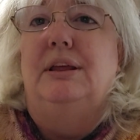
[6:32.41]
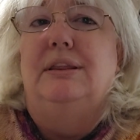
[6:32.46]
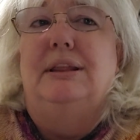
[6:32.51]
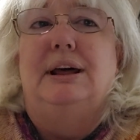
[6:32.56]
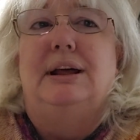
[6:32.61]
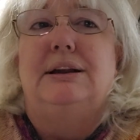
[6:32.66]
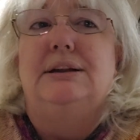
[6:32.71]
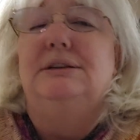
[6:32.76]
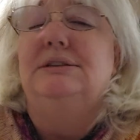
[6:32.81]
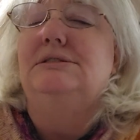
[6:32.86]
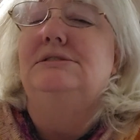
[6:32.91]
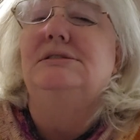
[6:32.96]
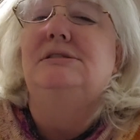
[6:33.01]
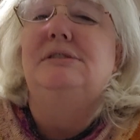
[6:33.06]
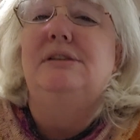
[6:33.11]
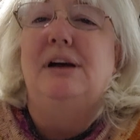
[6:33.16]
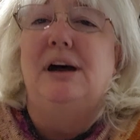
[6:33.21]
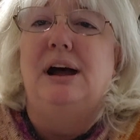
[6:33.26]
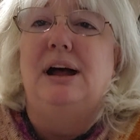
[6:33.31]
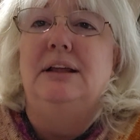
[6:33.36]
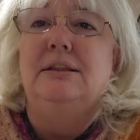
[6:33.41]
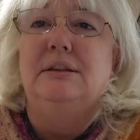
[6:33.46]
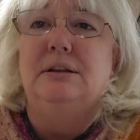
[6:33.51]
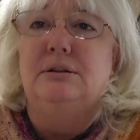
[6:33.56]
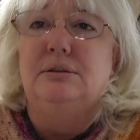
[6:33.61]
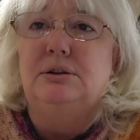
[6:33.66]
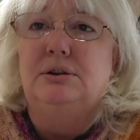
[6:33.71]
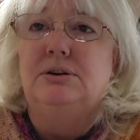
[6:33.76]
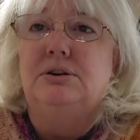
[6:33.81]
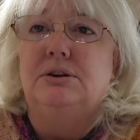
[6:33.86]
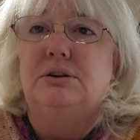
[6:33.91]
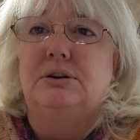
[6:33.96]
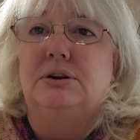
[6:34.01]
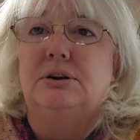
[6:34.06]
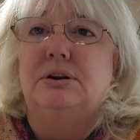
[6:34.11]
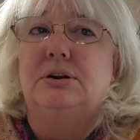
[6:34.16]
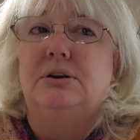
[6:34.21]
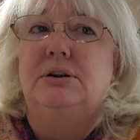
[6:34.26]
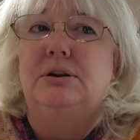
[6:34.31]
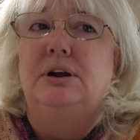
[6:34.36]
That is not the
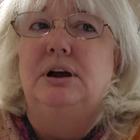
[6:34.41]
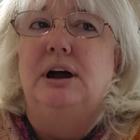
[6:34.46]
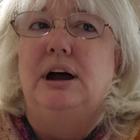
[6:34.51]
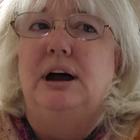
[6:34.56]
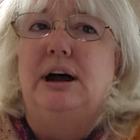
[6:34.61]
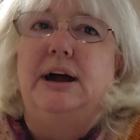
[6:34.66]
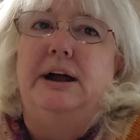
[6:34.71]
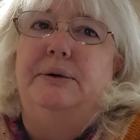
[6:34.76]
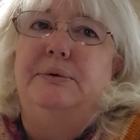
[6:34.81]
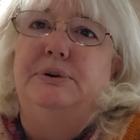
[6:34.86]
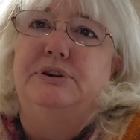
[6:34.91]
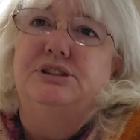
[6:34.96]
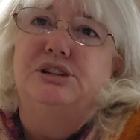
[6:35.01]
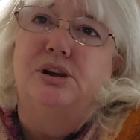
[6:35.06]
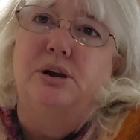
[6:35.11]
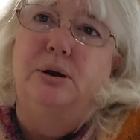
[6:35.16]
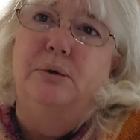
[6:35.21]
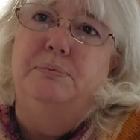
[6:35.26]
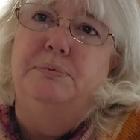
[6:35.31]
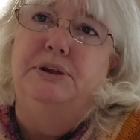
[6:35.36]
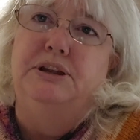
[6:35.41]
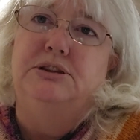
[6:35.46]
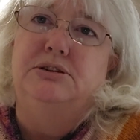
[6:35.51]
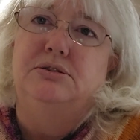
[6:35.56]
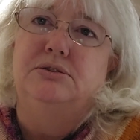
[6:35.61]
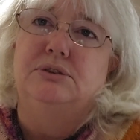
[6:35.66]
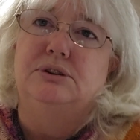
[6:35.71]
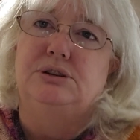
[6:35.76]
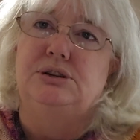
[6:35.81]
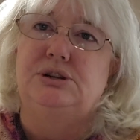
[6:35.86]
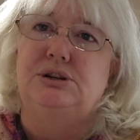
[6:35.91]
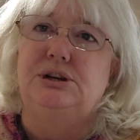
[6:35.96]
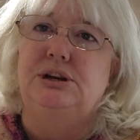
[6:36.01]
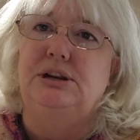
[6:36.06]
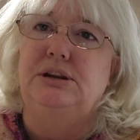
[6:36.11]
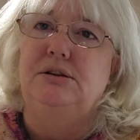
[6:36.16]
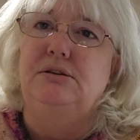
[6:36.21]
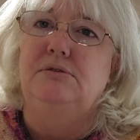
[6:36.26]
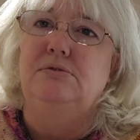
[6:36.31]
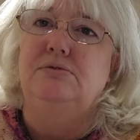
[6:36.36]
look I was hoping to
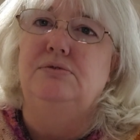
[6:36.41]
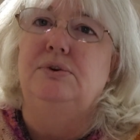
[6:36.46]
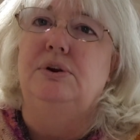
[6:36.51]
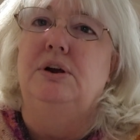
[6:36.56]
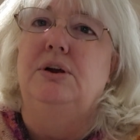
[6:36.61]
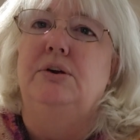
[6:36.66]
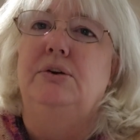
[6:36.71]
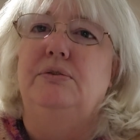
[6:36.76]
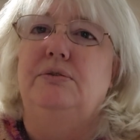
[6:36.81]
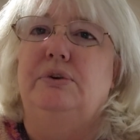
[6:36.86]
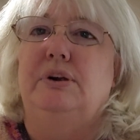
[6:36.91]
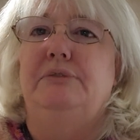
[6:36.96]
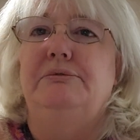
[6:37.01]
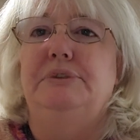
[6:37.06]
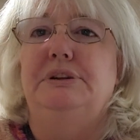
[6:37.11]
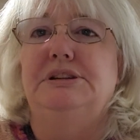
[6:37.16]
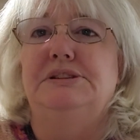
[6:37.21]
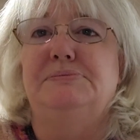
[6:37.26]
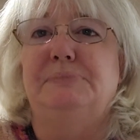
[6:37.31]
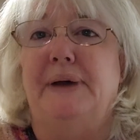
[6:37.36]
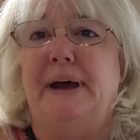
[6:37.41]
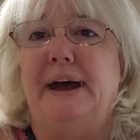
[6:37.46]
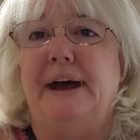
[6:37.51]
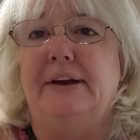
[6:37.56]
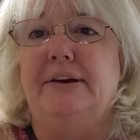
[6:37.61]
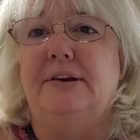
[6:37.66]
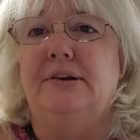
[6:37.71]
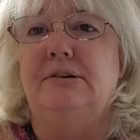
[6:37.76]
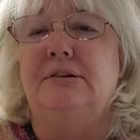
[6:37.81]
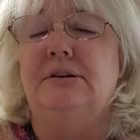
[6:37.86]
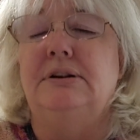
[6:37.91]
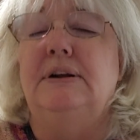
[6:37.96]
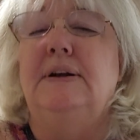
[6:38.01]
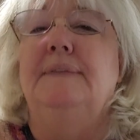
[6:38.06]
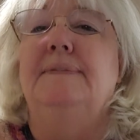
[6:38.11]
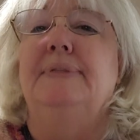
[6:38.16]
achieve from this pattern.